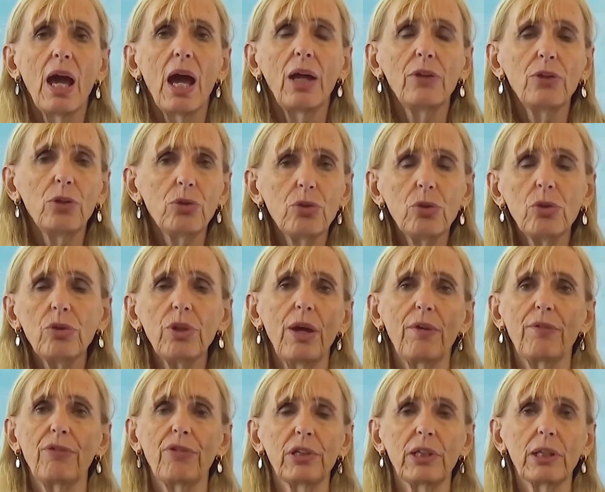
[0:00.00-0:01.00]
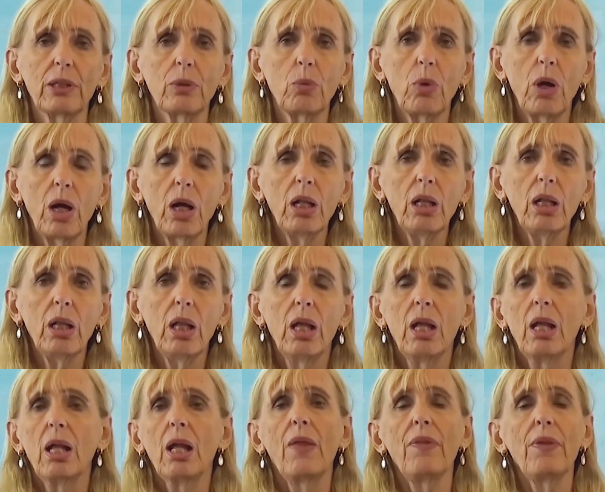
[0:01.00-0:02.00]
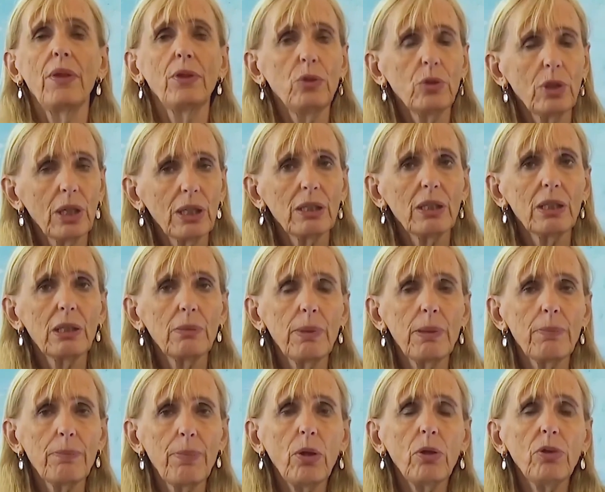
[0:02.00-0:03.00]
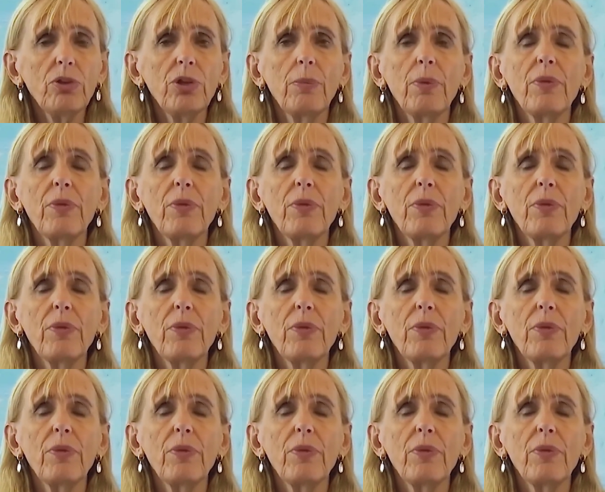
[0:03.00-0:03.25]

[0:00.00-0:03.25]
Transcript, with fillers: And you do that for a little while and then you get a little bit bolder.